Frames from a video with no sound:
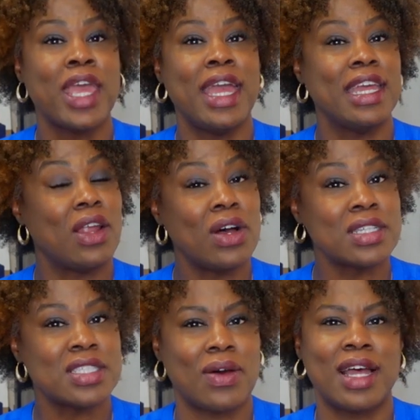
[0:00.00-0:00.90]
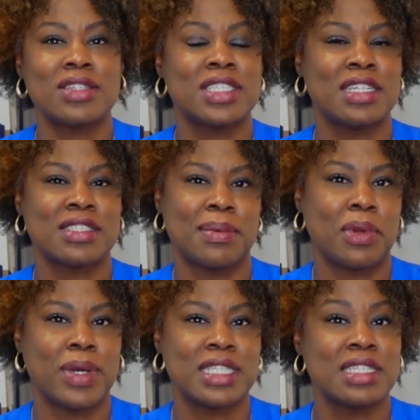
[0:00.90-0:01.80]
And also, I'll share some
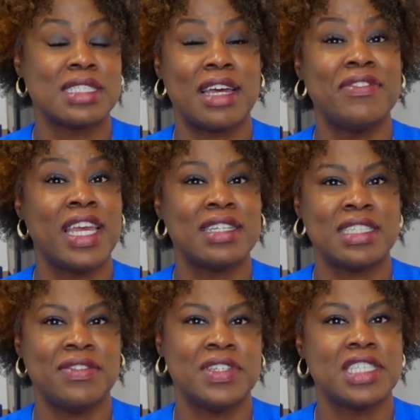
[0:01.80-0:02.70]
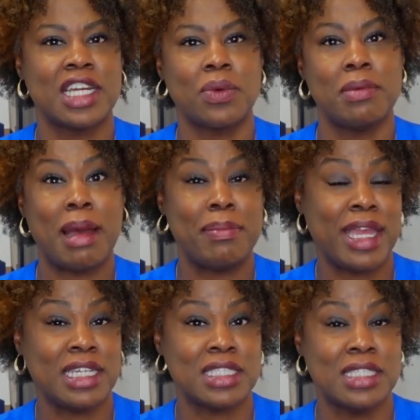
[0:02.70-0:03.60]
questions I've yet to even share with my
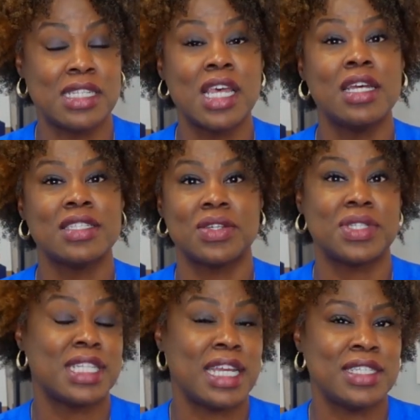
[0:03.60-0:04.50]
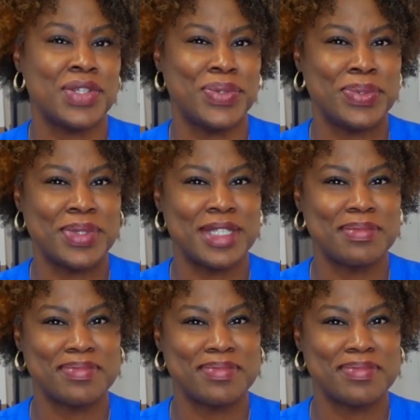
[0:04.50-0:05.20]
patients, so stay tuned.